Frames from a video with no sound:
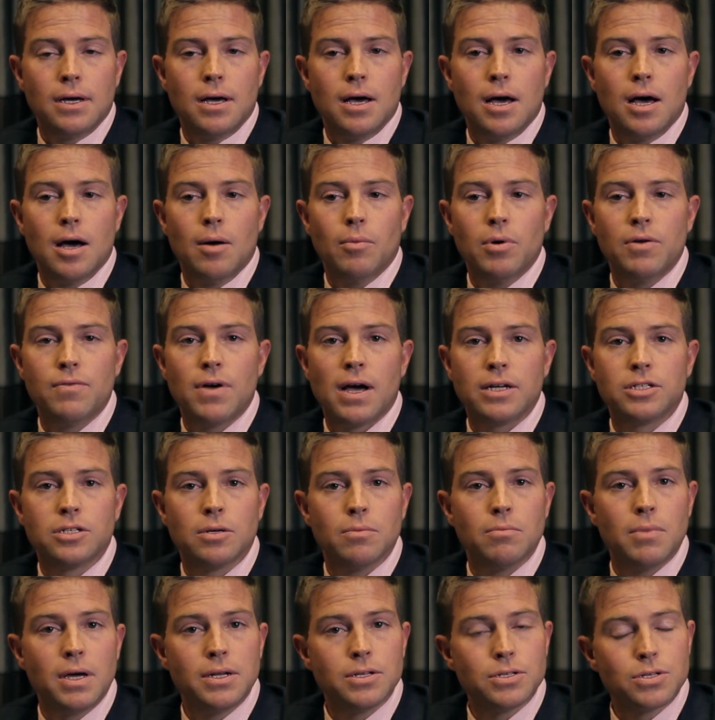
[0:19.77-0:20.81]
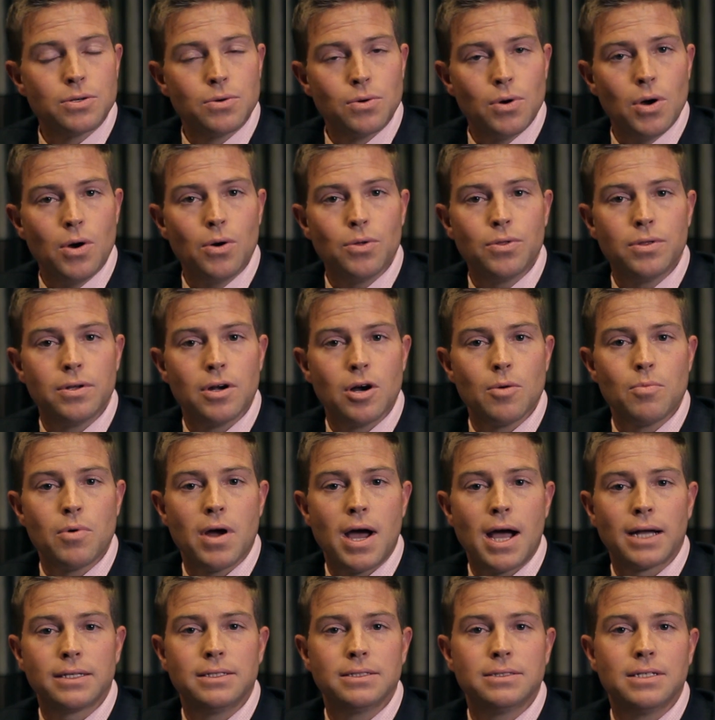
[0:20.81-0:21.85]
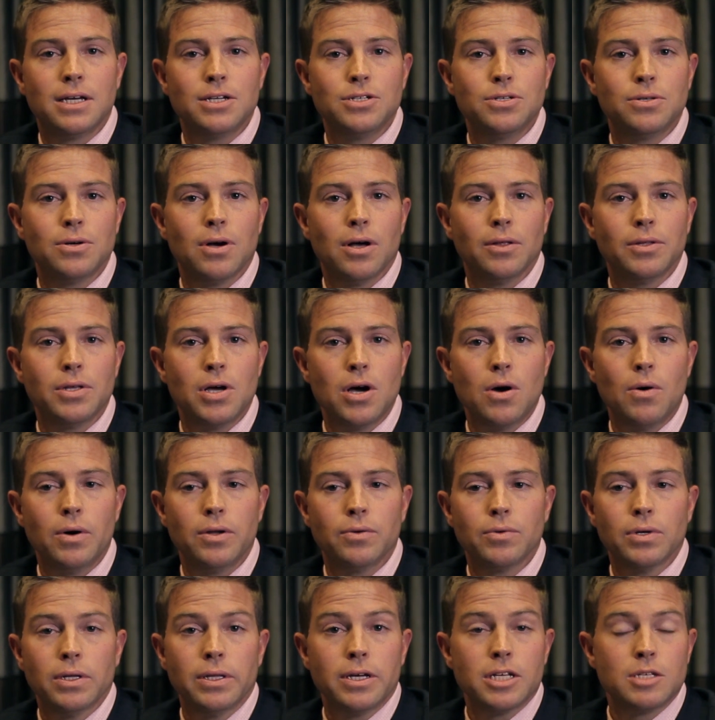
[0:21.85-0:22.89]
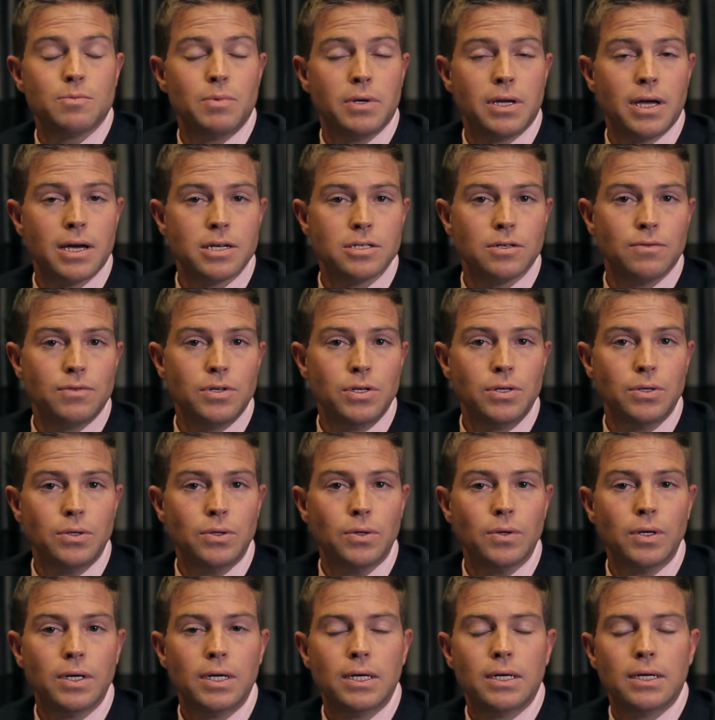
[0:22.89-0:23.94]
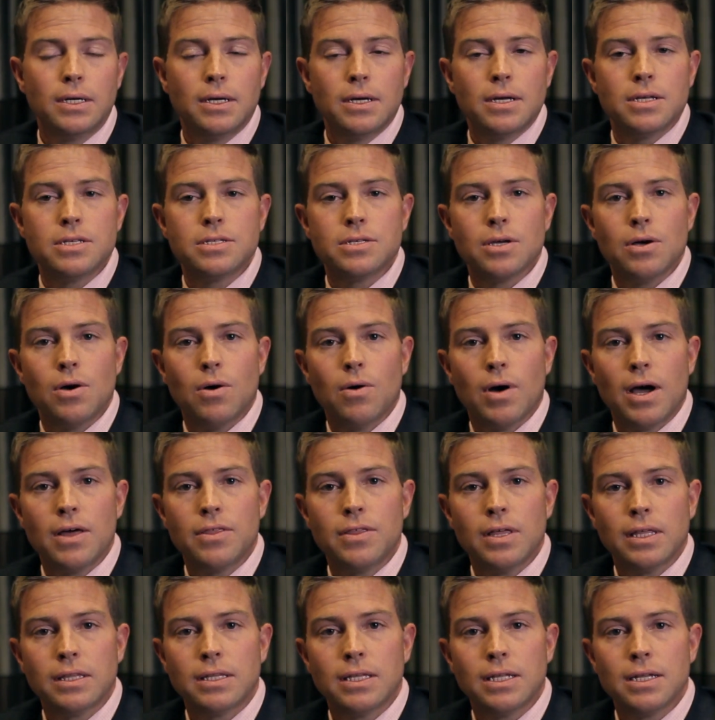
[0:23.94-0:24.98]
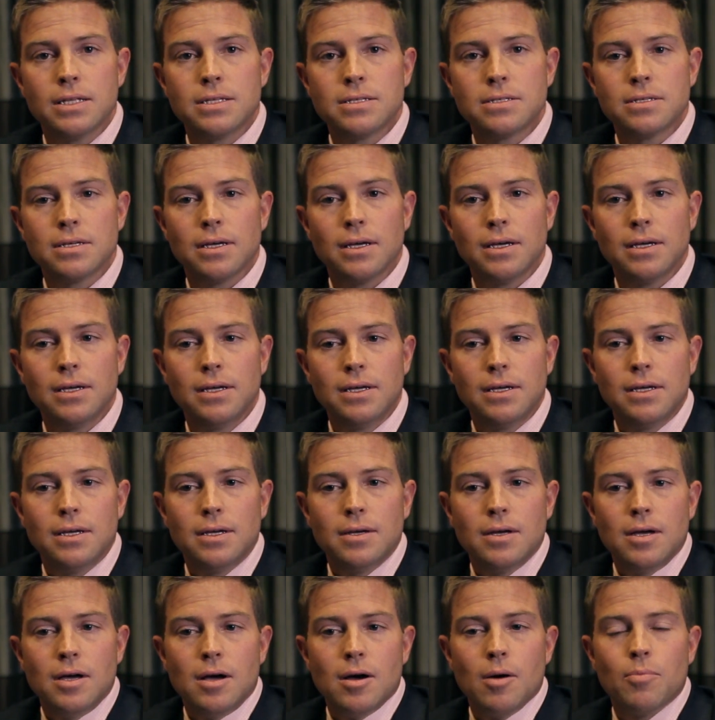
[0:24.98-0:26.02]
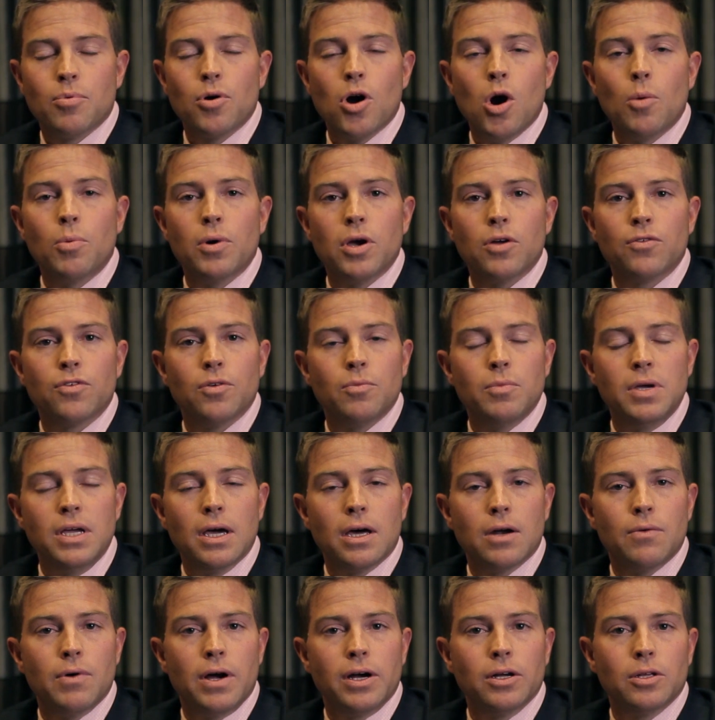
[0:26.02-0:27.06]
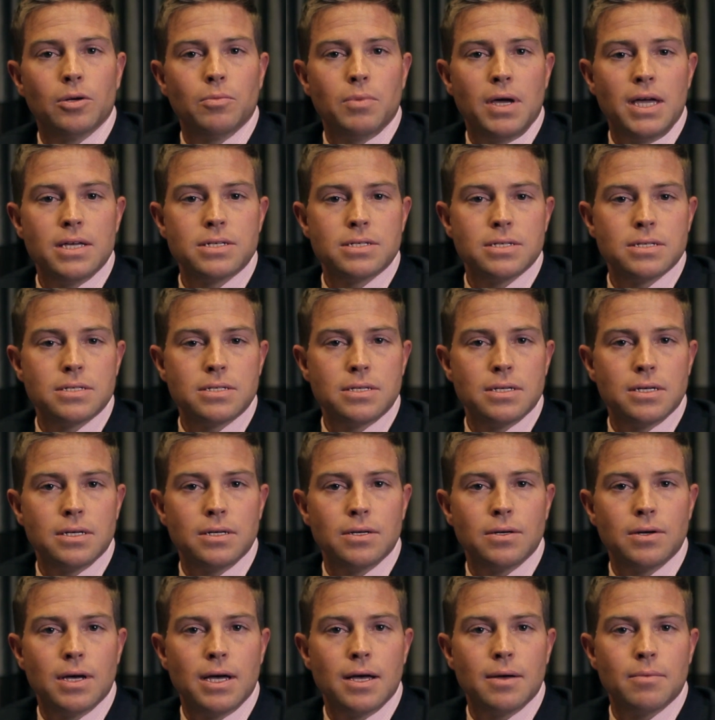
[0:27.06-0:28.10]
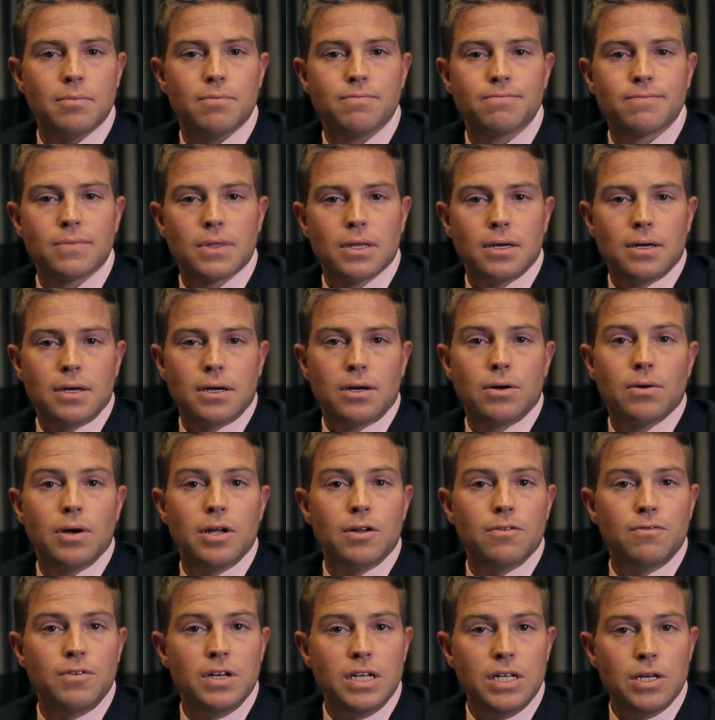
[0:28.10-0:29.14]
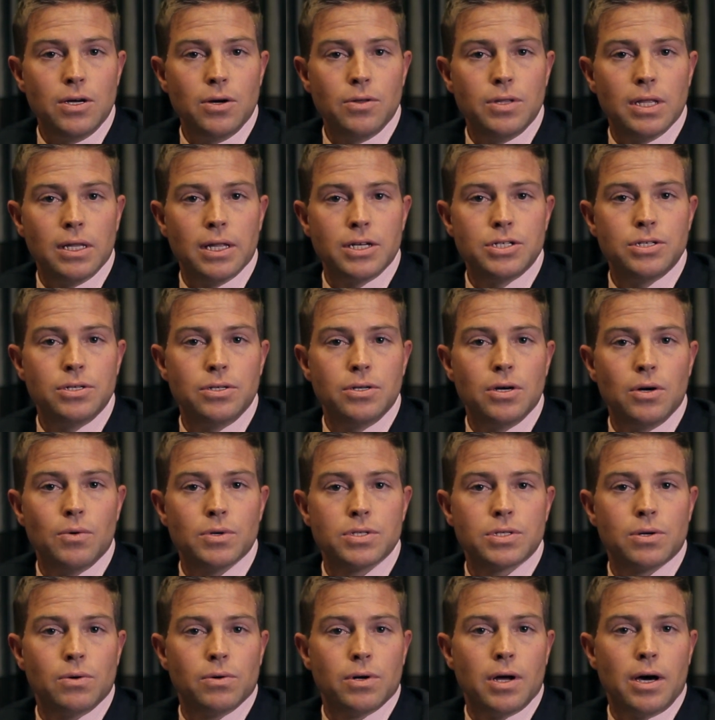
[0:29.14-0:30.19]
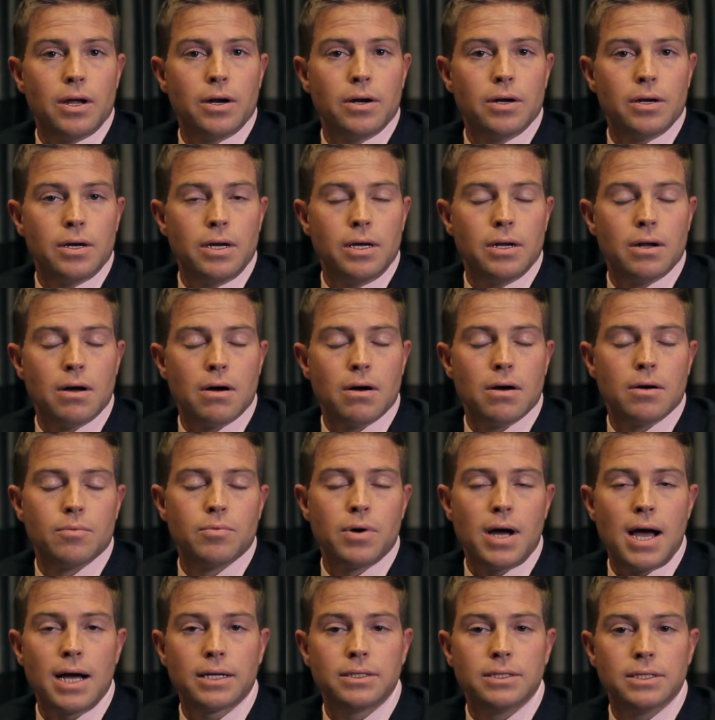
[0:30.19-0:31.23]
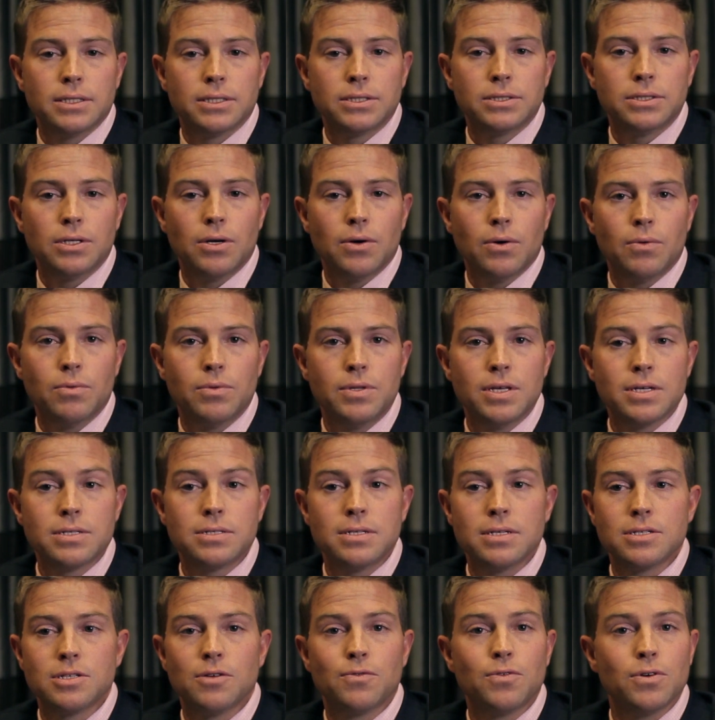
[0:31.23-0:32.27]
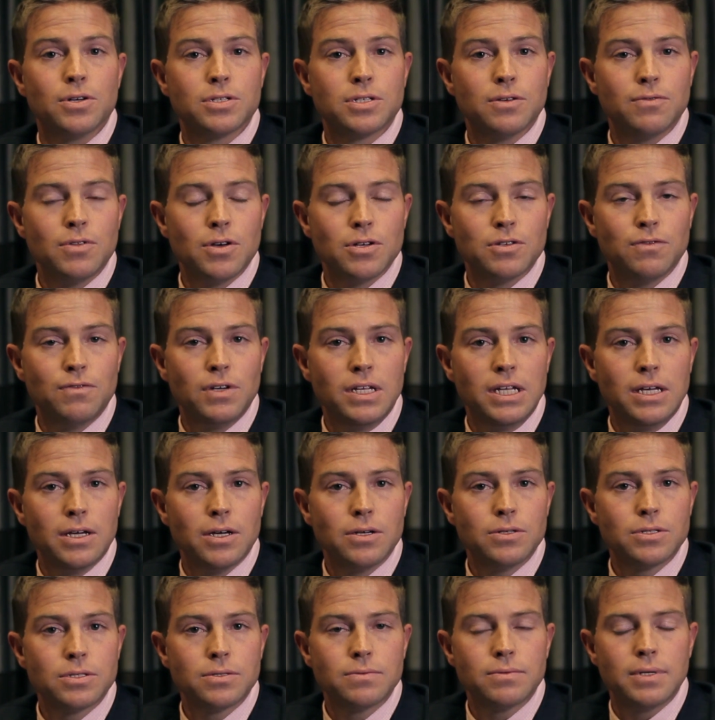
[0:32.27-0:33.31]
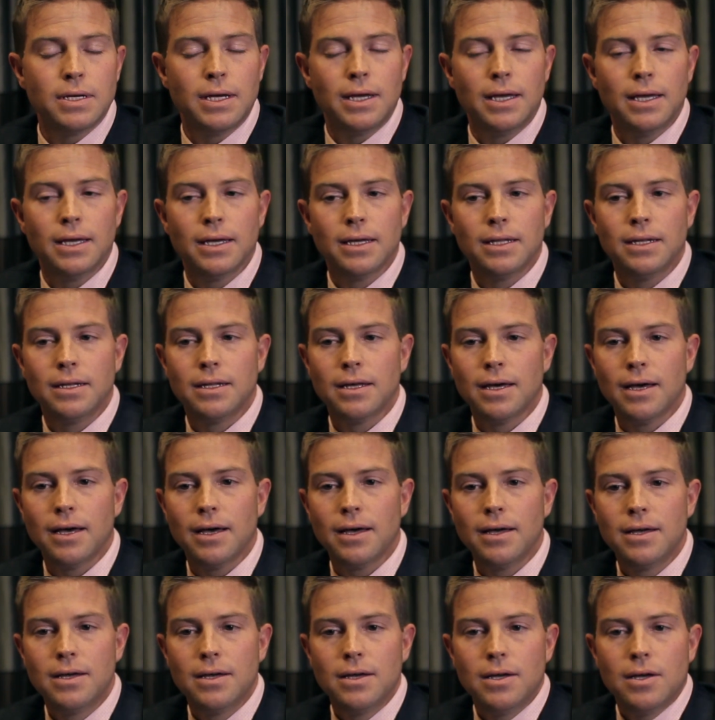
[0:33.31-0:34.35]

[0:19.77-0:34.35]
Uh, we've had tremendous growth in our practice, as you all know, and really it's because of you, so I think that it's uh, appropriate for me on a regular basis to um, create a video that lets you know what's going on in our practice. So this is the first of those videos, and uh,